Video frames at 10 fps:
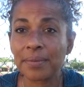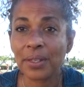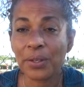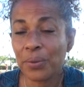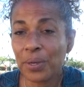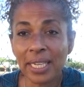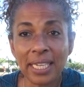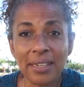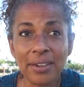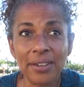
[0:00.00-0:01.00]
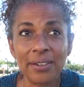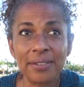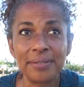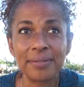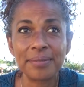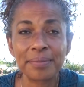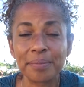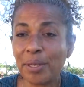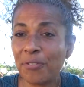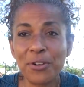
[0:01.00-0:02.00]
who were here
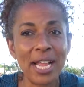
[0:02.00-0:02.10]
before